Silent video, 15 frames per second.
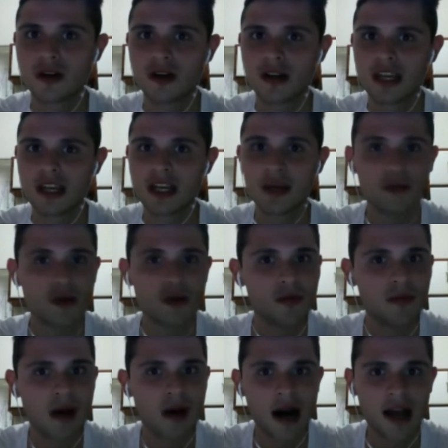keep your
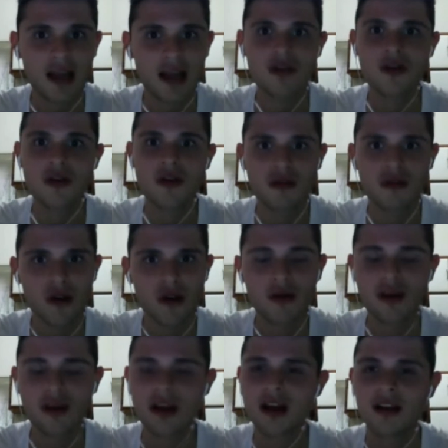body, your
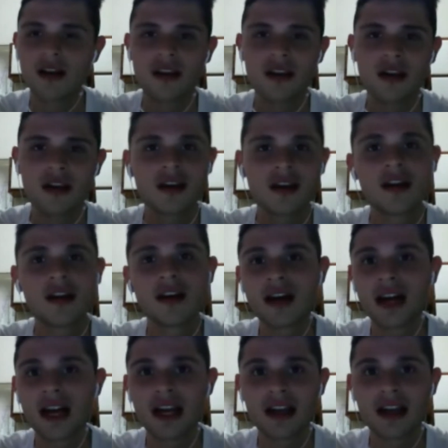throat healthy,
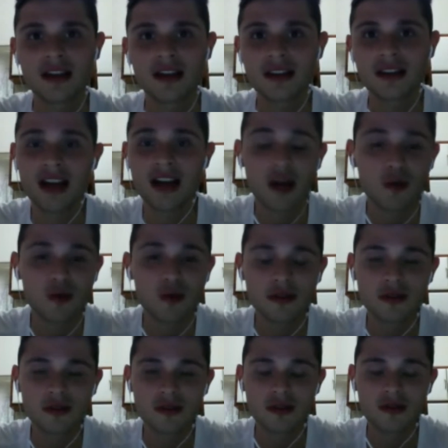and God will
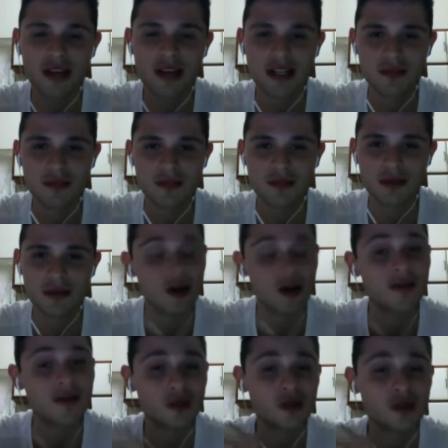do the rest. But you
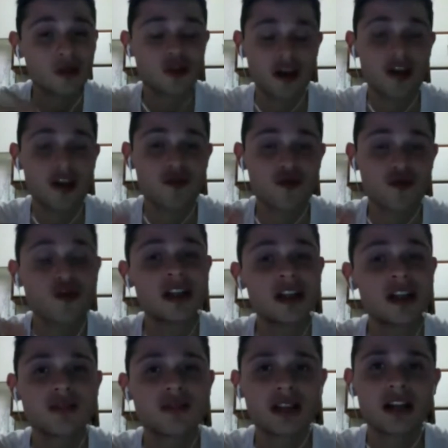have to train
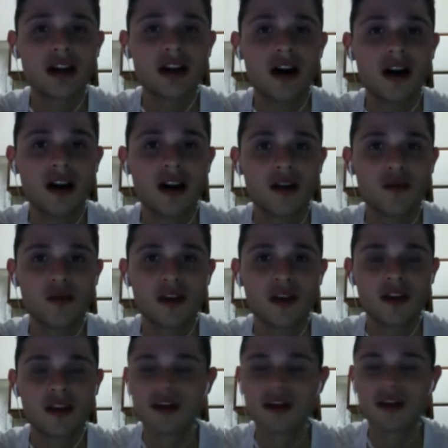really, really hard with
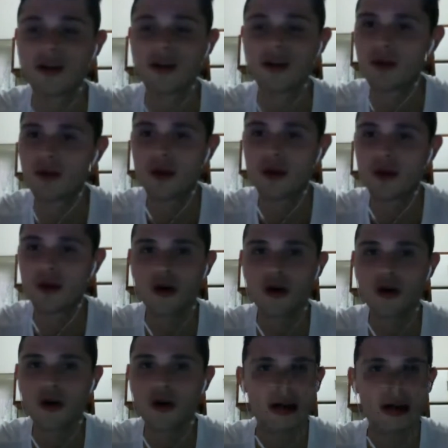
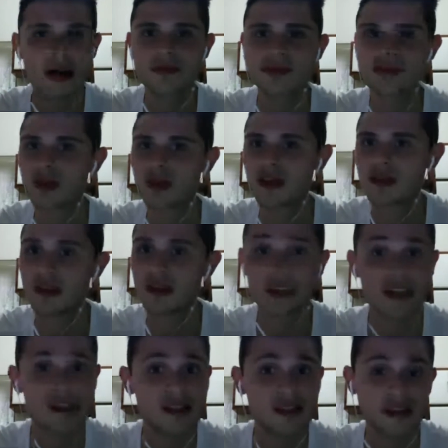programs, with
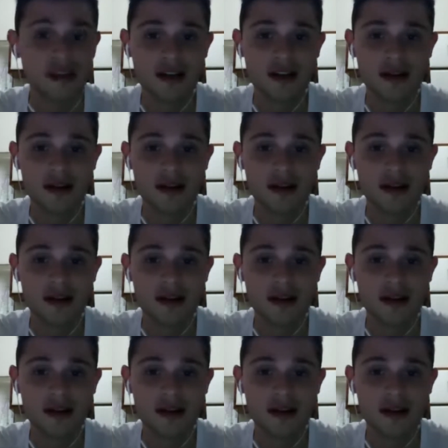this